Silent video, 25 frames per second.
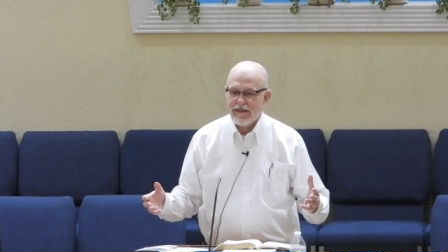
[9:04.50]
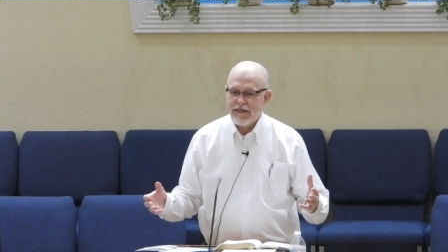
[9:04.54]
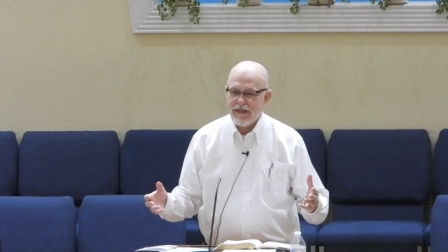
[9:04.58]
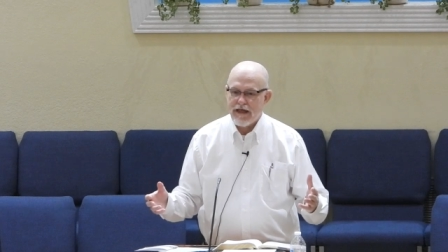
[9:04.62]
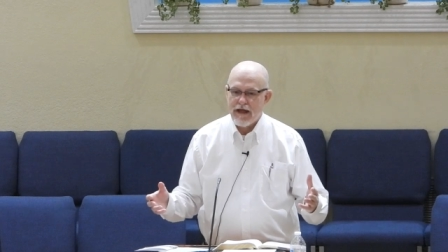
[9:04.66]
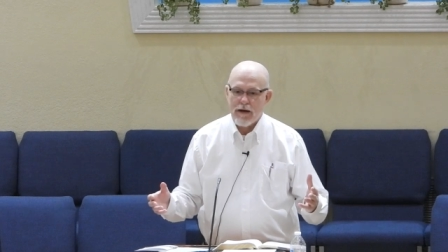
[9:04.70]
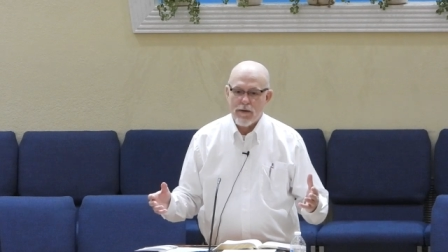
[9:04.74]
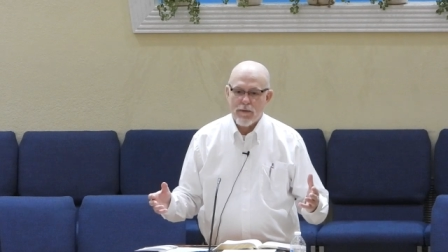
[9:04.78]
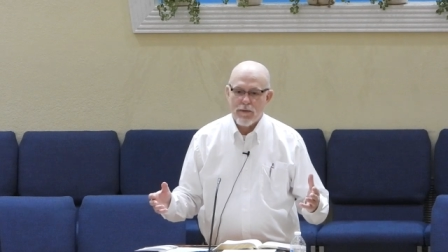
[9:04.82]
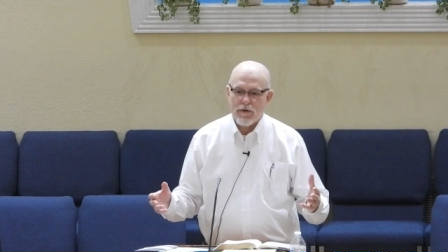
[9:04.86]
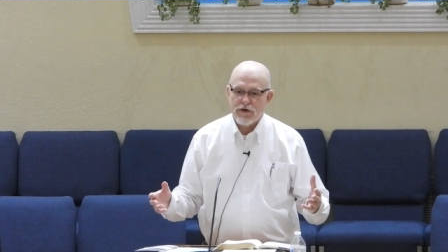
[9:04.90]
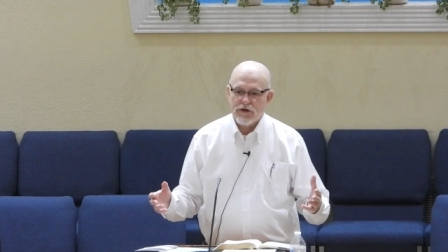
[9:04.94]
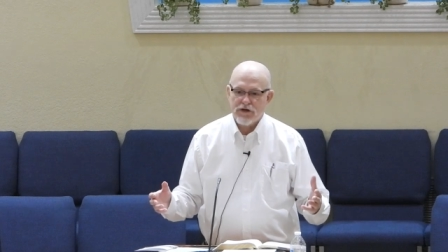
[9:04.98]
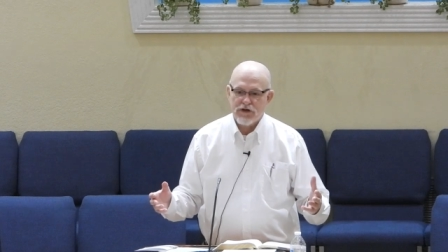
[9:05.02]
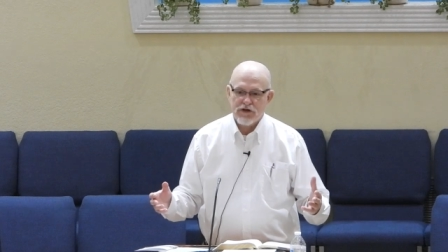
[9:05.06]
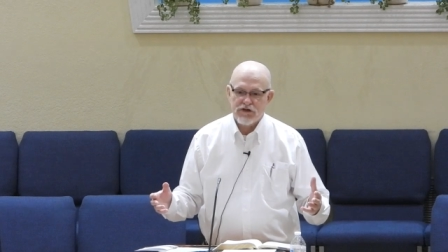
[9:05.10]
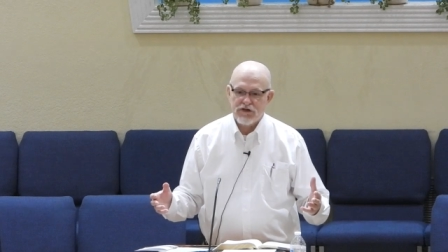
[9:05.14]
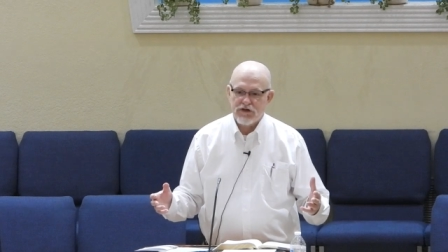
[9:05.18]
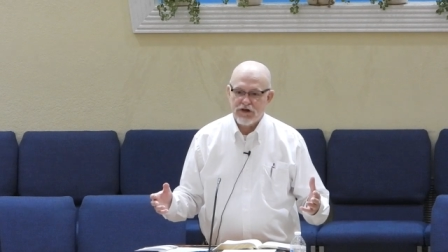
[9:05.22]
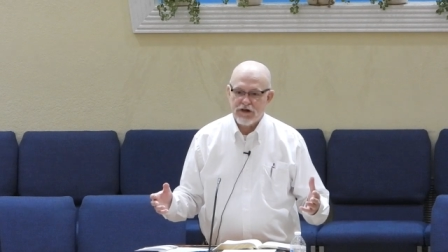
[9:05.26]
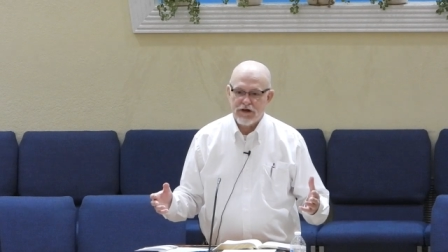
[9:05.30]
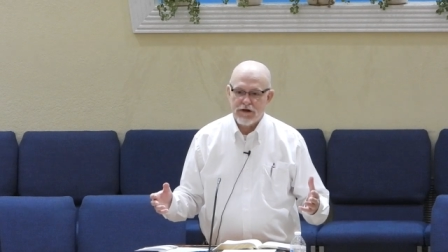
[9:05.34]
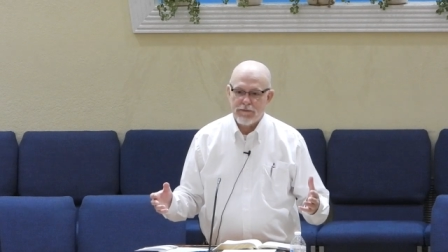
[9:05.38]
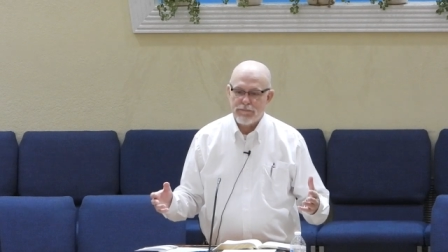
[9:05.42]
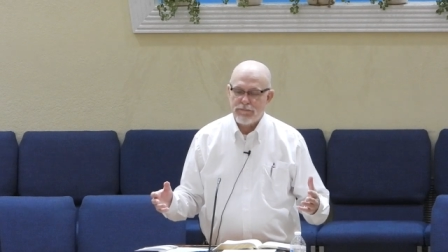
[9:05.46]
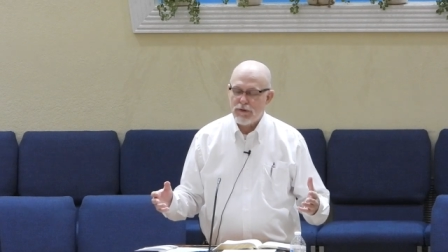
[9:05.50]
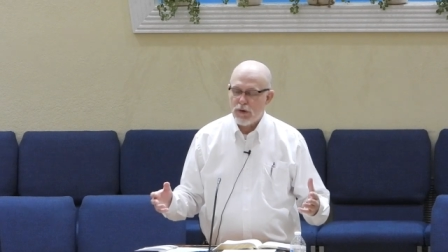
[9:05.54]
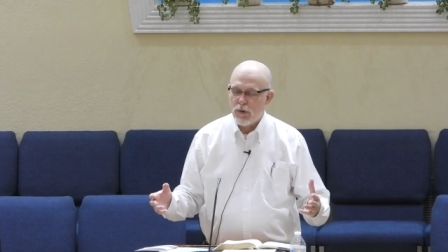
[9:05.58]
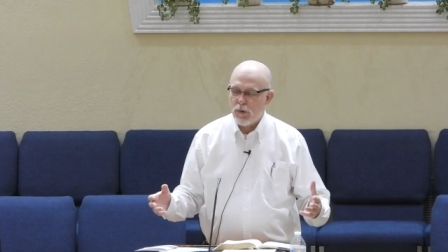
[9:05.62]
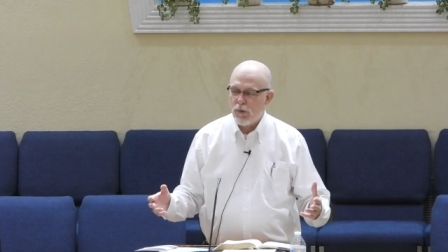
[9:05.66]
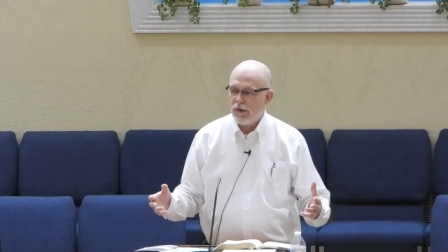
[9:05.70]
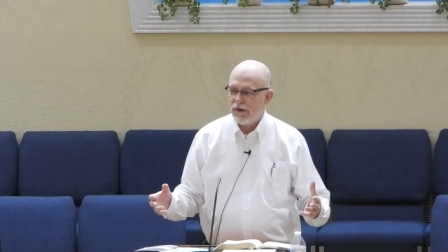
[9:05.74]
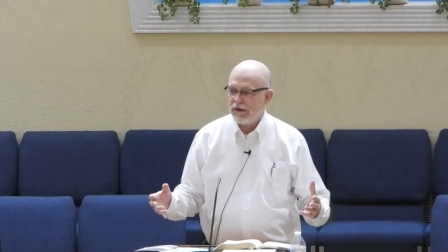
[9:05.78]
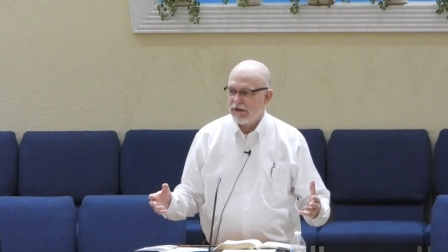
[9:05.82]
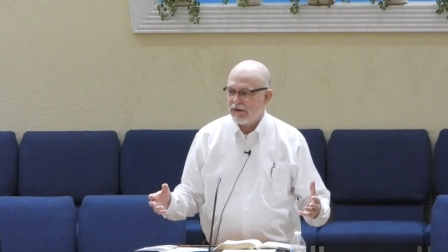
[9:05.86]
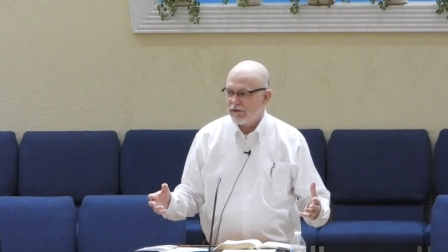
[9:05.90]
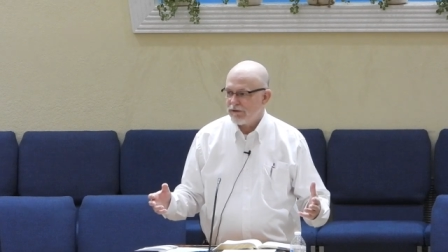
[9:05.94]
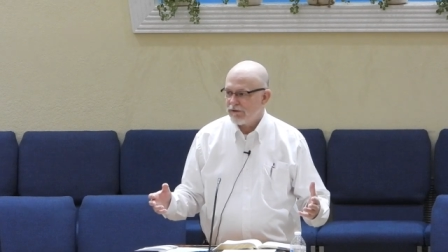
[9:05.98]
they were just at a
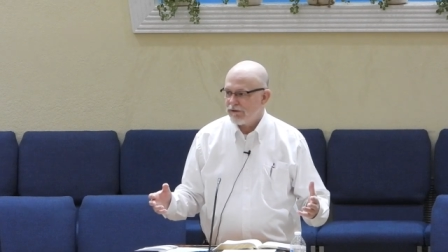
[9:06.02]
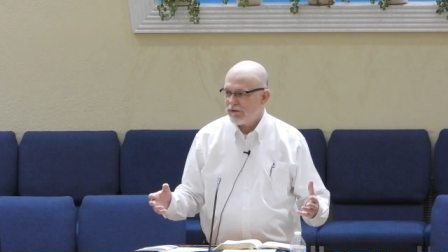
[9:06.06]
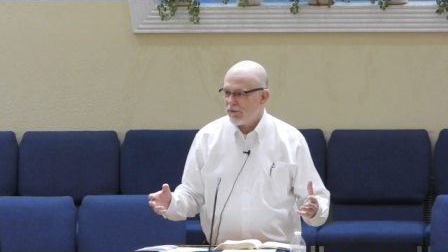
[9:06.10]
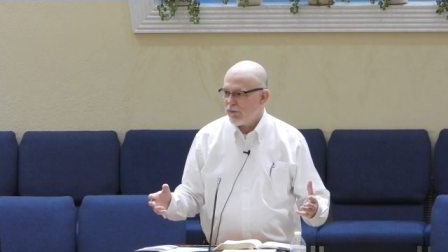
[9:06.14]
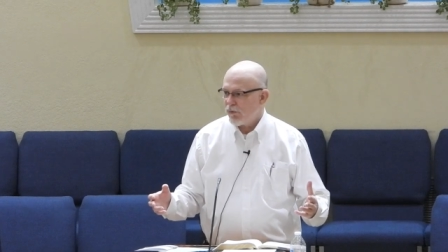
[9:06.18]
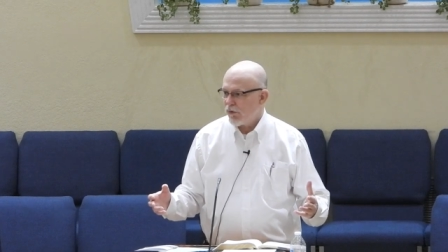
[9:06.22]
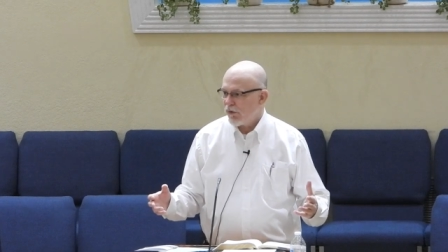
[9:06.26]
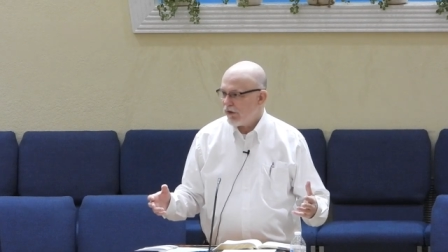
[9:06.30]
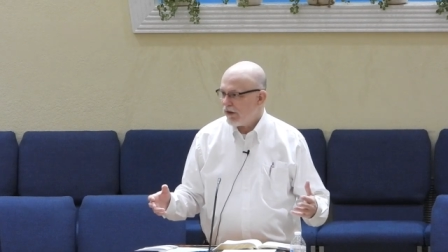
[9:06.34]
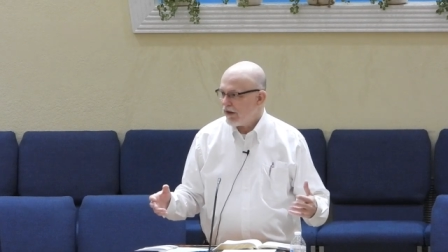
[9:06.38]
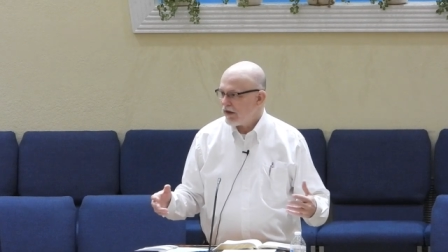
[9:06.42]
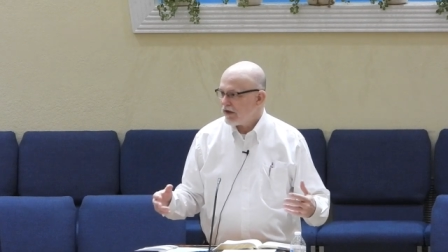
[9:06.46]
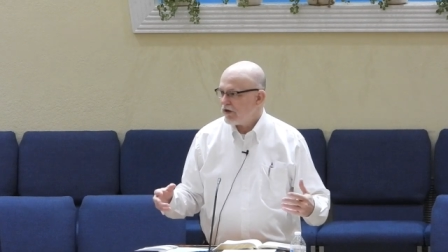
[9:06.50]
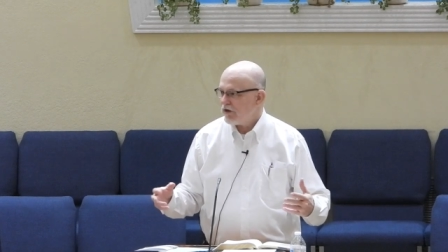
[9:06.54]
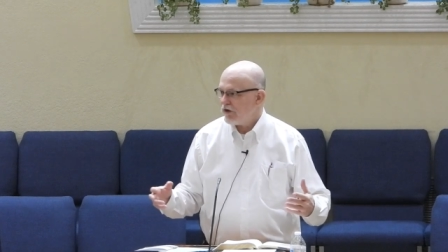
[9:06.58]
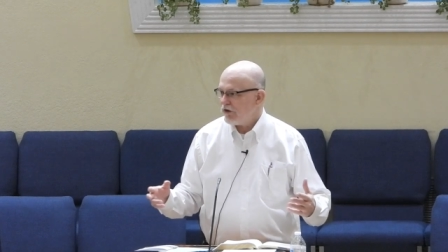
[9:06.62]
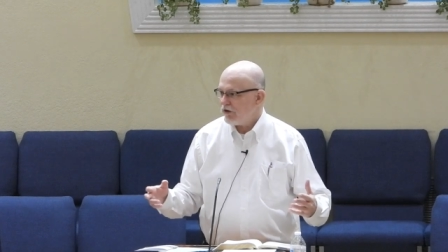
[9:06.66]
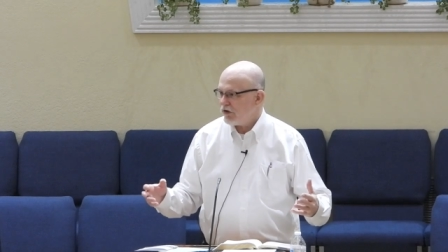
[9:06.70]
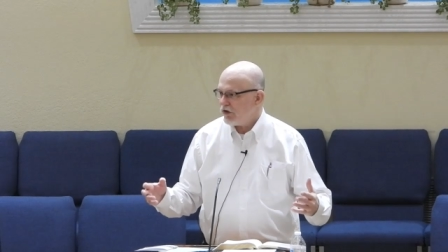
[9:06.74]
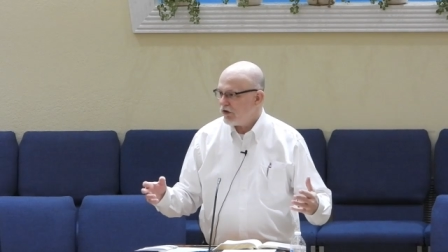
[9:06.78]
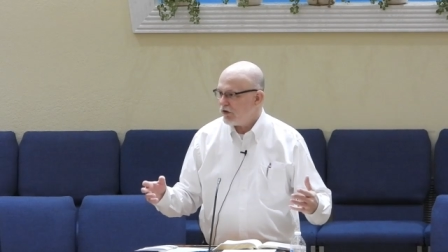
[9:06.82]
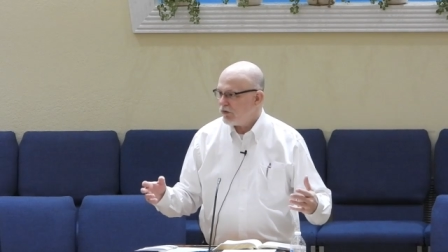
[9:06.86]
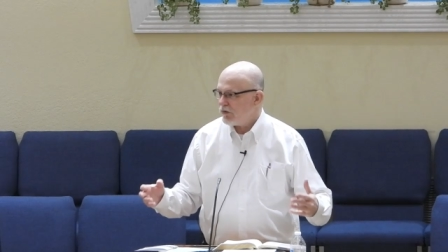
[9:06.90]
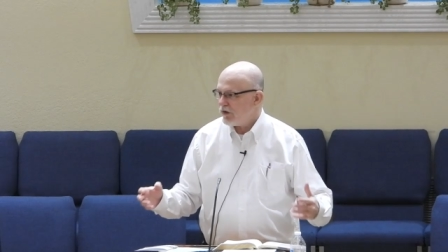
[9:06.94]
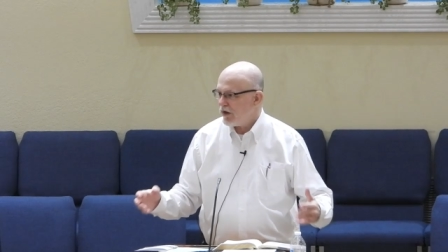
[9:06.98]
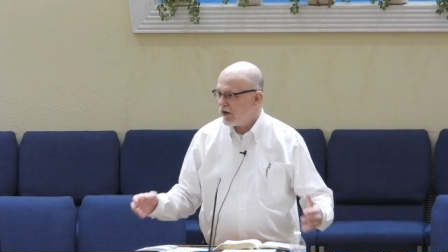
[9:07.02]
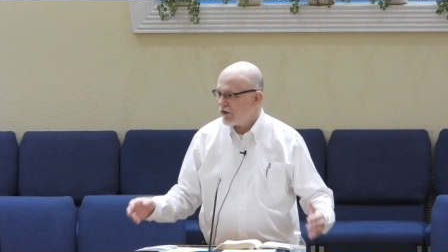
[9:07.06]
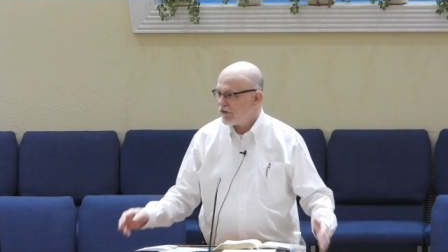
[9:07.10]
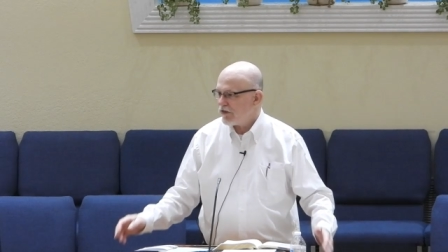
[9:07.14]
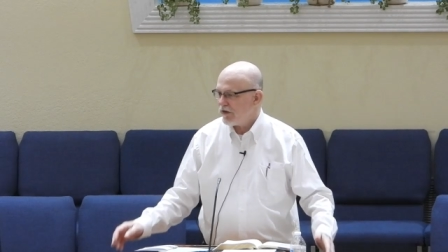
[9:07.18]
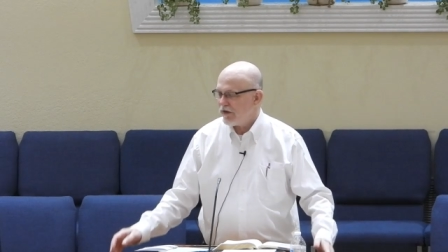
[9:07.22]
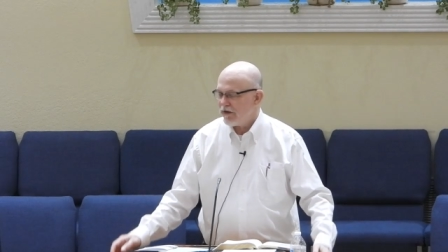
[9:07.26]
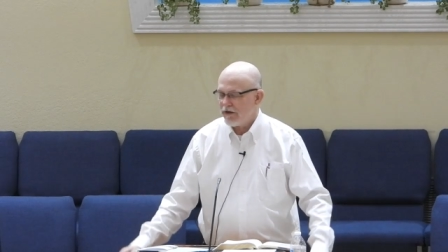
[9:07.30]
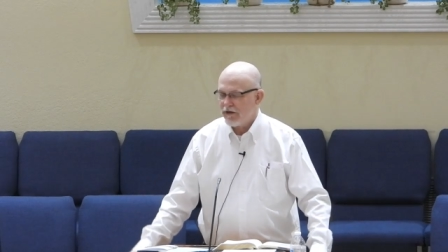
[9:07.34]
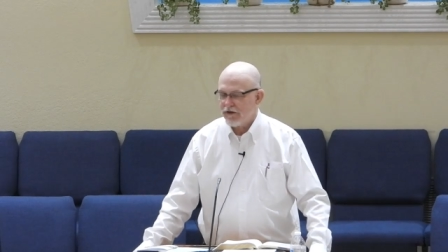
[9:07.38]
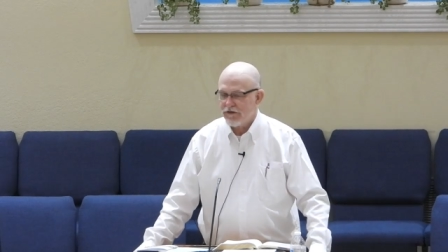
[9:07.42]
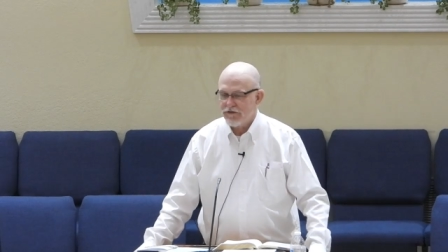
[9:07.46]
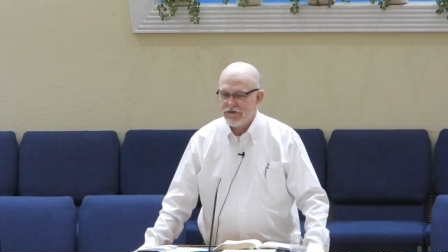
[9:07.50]
point where they couldn't do
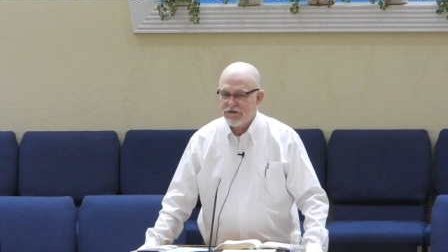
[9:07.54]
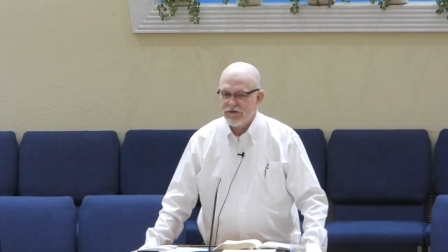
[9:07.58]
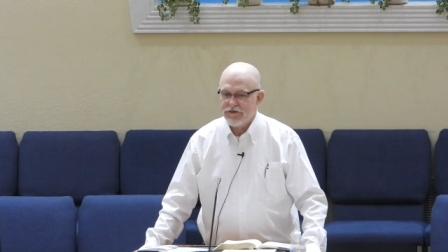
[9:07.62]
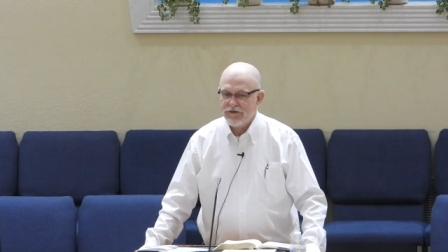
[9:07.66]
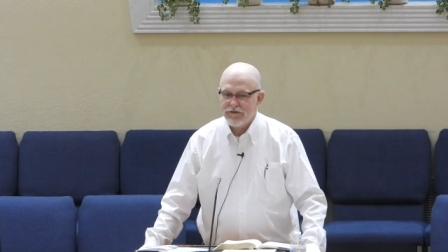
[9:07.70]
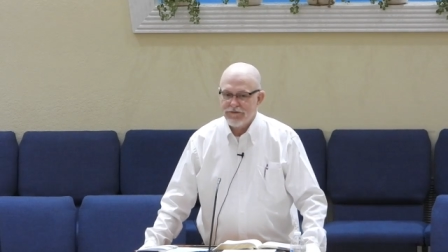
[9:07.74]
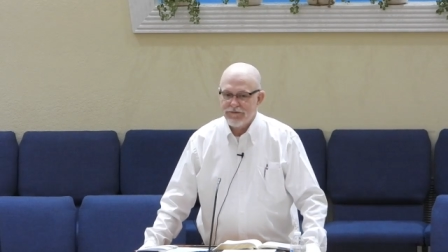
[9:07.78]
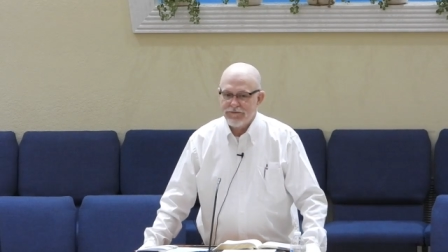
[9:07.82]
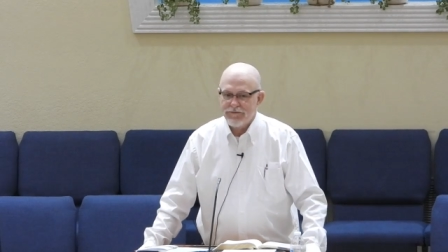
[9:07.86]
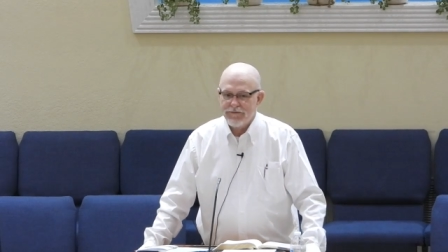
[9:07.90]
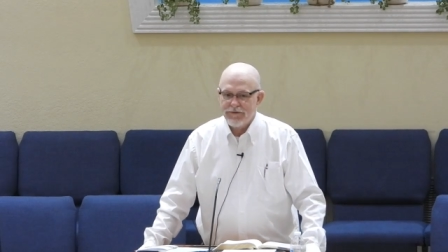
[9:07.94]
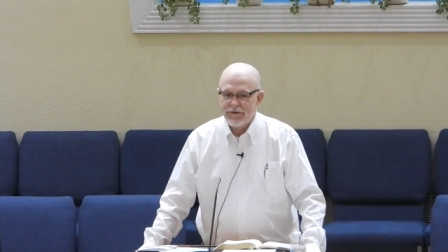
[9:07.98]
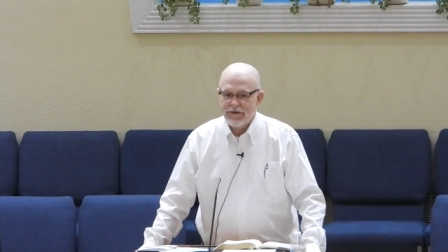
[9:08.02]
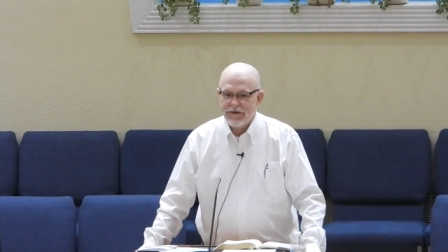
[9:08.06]
nothing else.